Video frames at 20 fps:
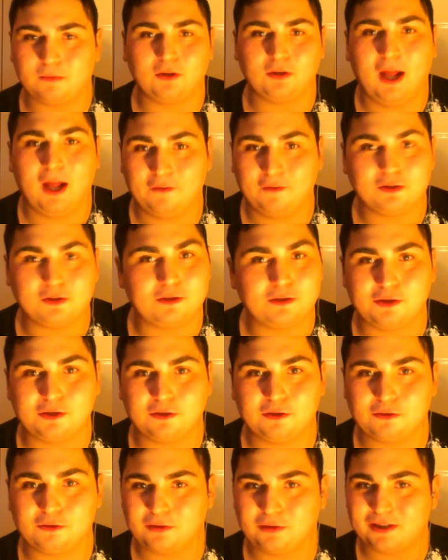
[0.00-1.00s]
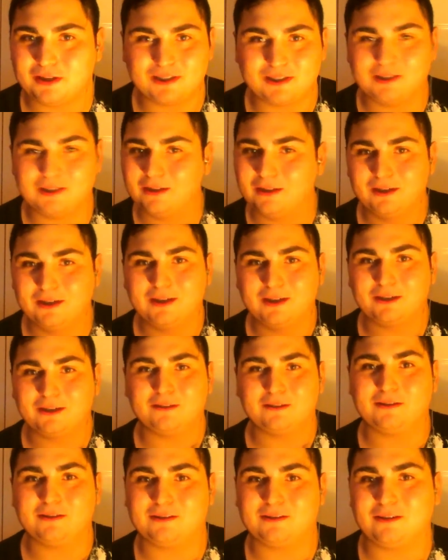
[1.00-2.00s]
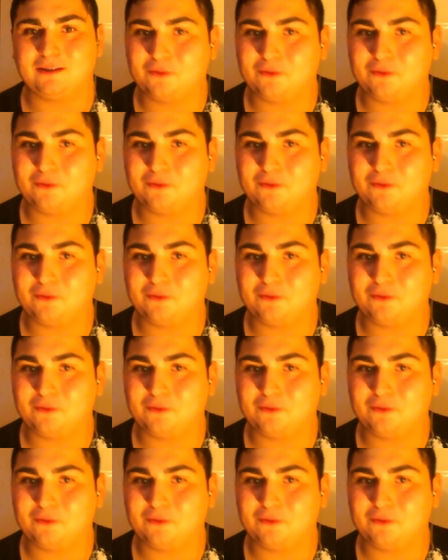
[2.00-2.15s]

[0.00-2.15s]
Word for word: I'd have to choose wrestling because,